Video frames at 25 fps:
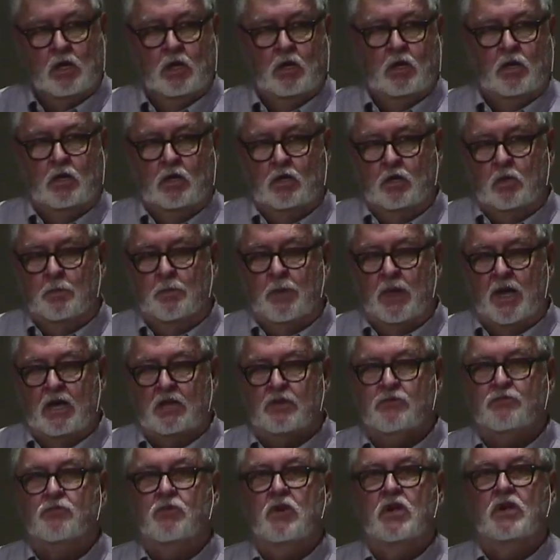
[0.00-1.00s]
your
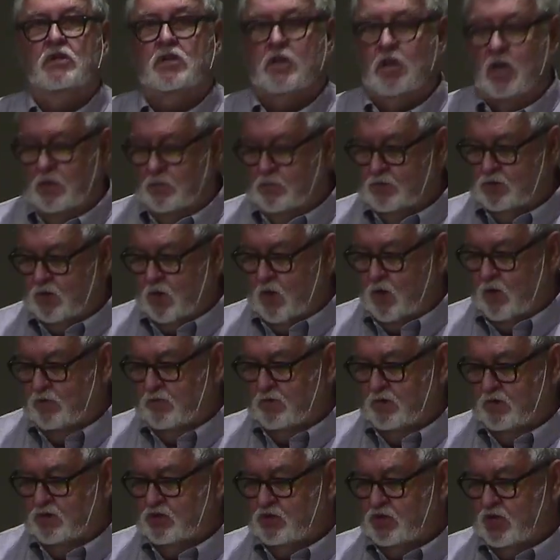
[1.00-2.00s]
best friend comes
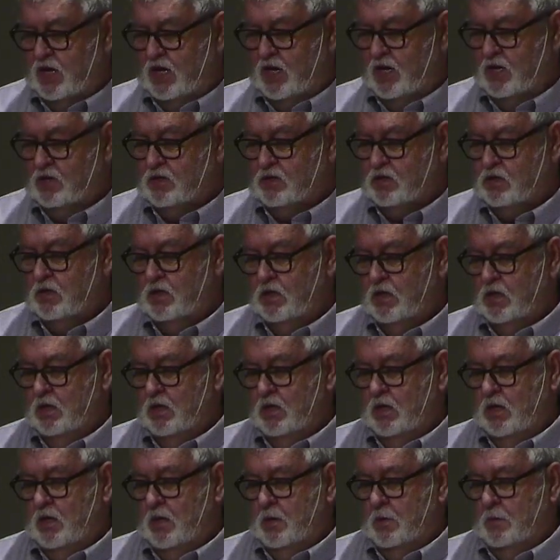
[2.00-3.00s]
over and says,
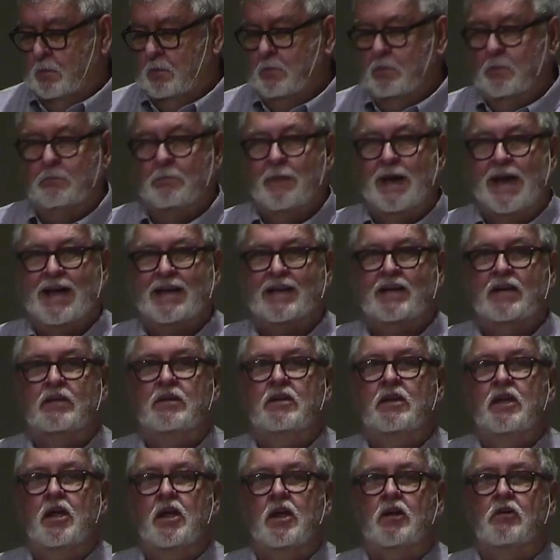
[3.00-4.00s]
My
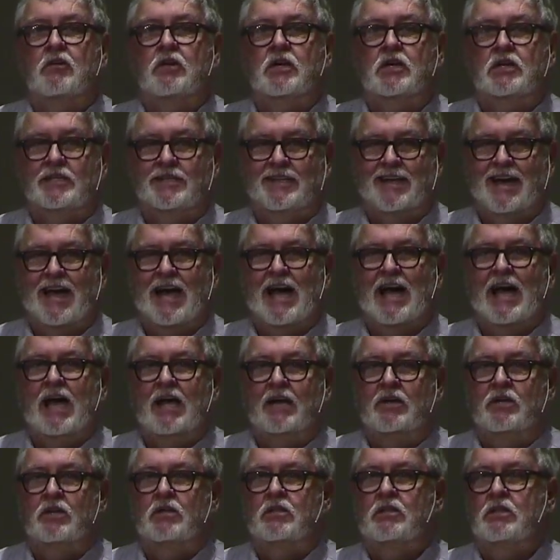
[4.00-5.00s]
canary
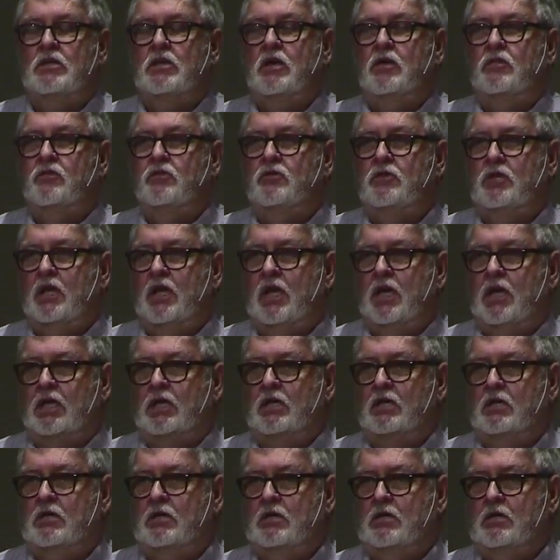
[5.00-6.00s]
died the other day.
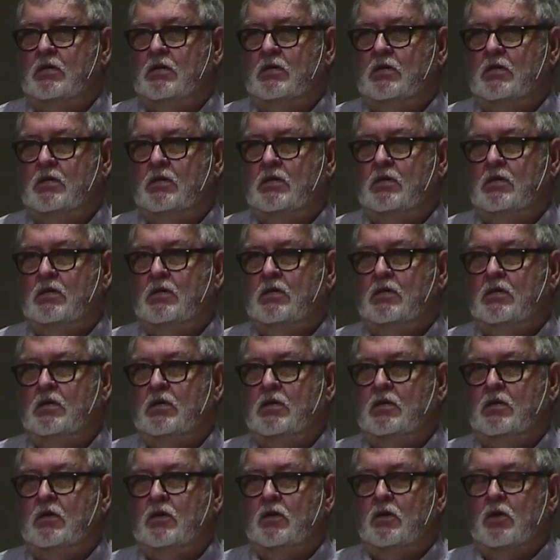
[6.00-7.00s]

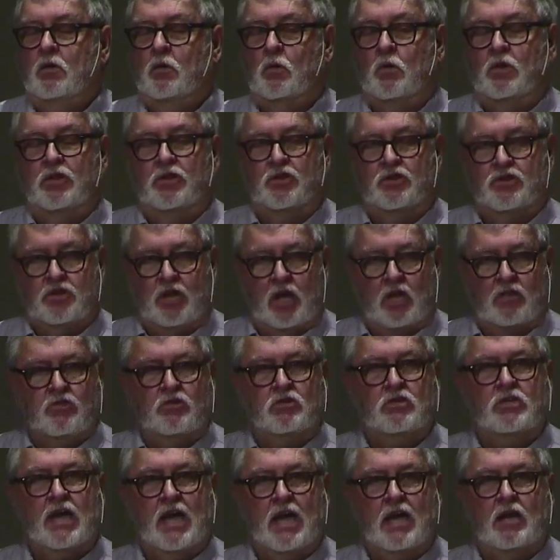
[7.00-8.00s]
Well, the
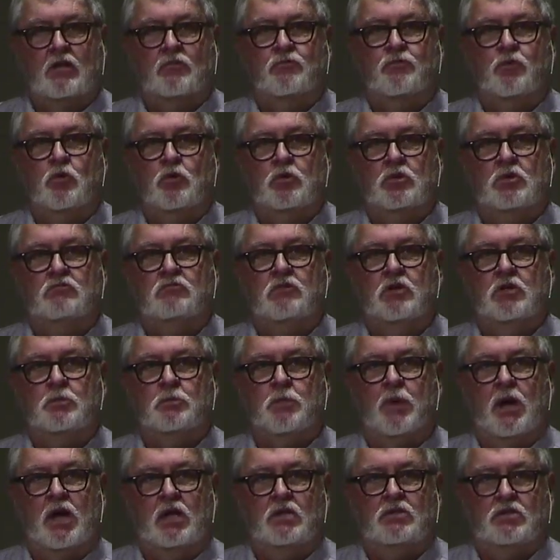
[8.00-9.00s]
Southern California
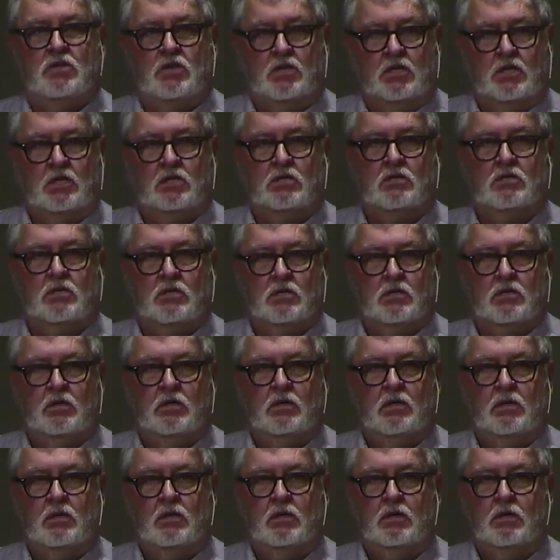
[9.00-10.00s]
response is,
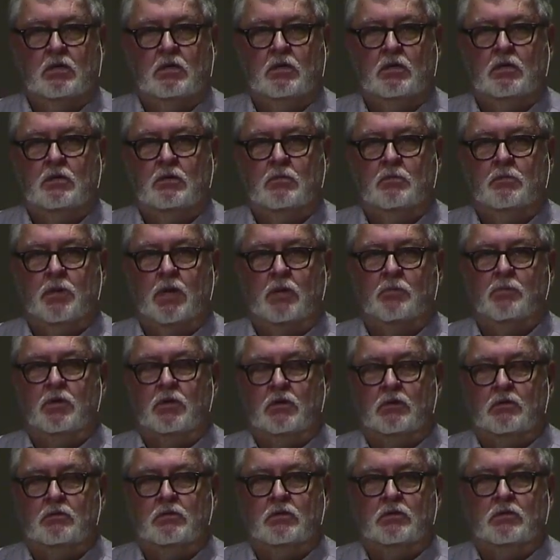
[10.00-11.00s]

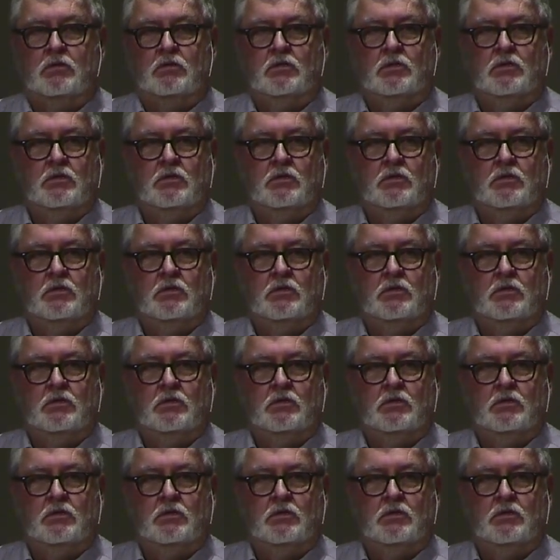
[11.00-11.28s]
Bummer, dude.